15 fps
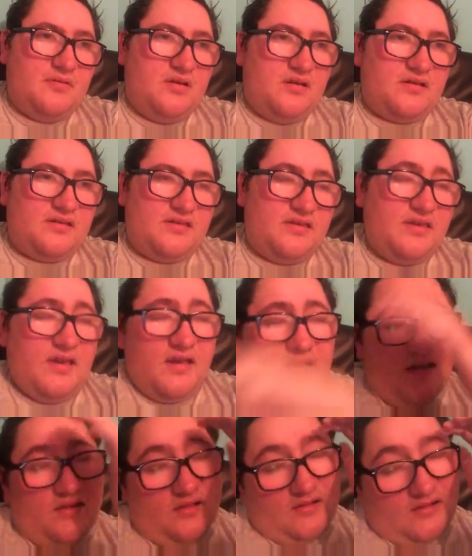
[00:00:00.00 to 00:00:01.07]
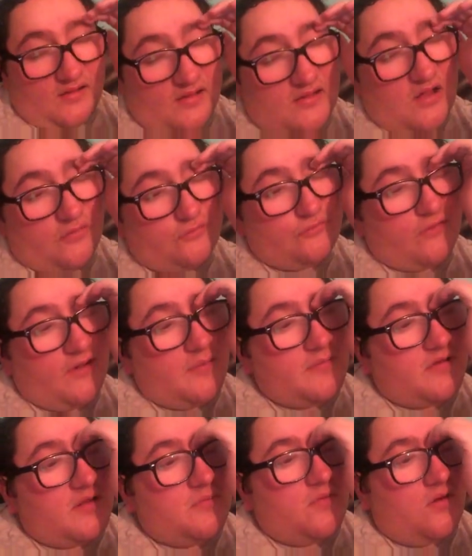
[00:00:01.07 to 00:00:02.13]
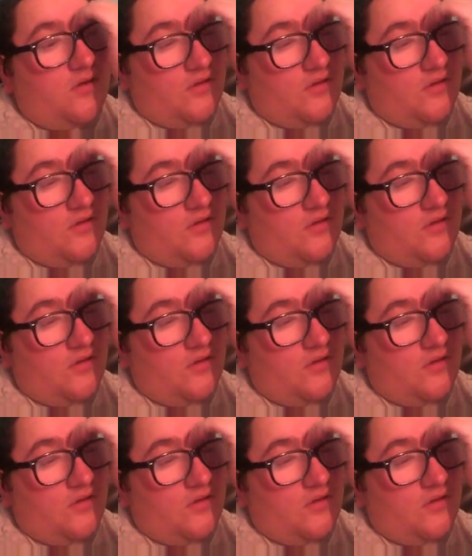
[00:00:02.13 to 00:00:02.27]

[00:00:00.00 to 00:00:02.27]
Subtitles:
but yeah, enough rambling